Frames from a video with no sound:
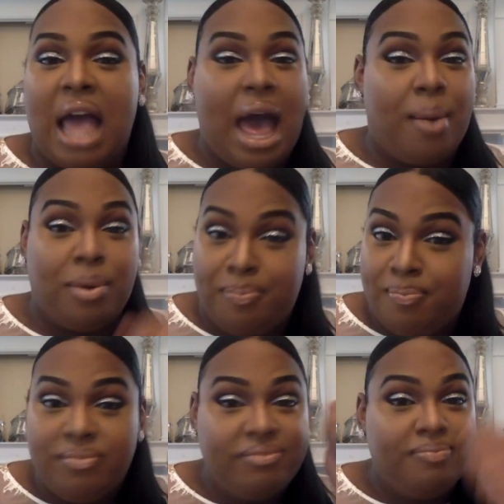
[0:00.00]
I would
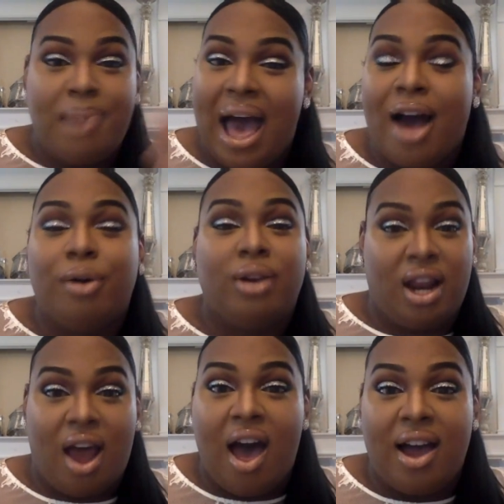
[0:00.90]
pound
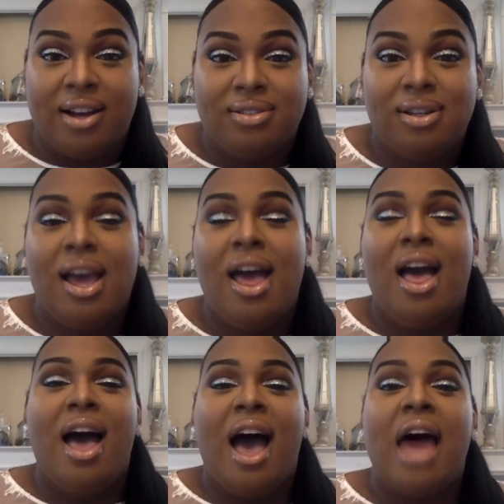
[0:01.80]
it on.
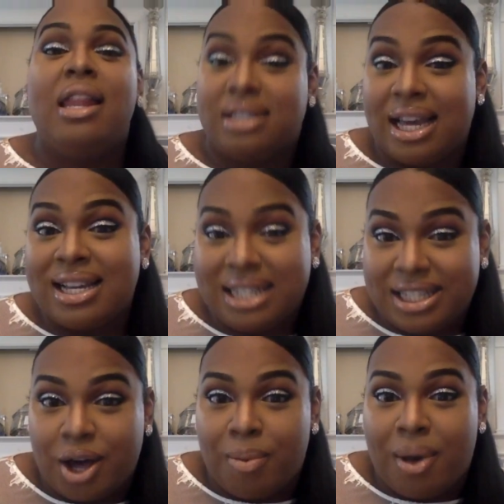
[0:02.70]
I looked like a
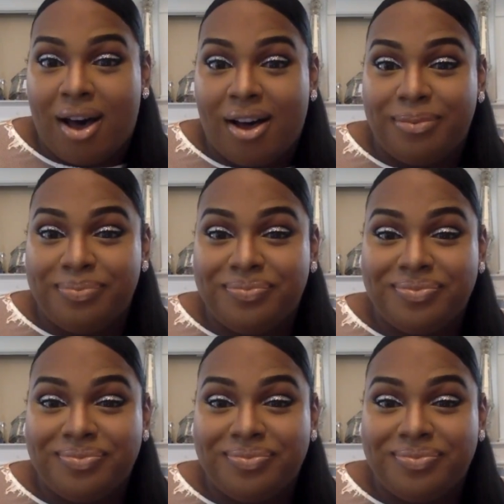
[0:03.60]
disco ball.